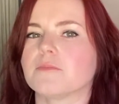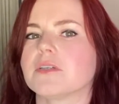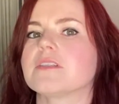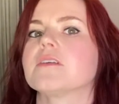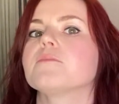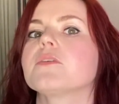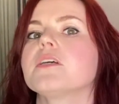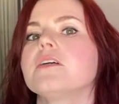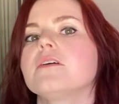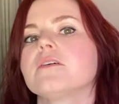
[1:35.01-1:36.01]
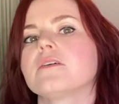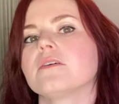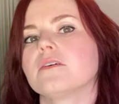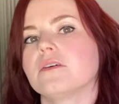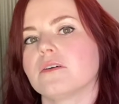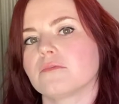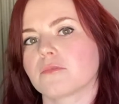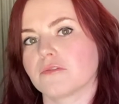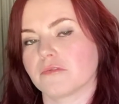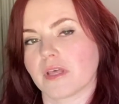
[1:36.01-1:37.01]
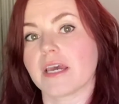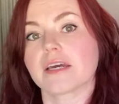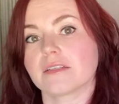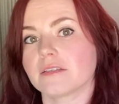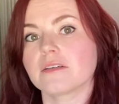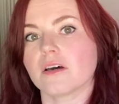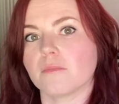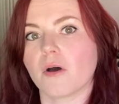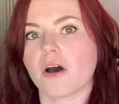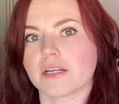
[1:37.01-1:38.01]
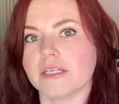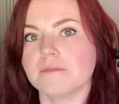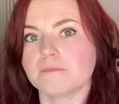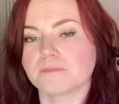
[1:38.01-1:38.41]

but simply reflect upon it,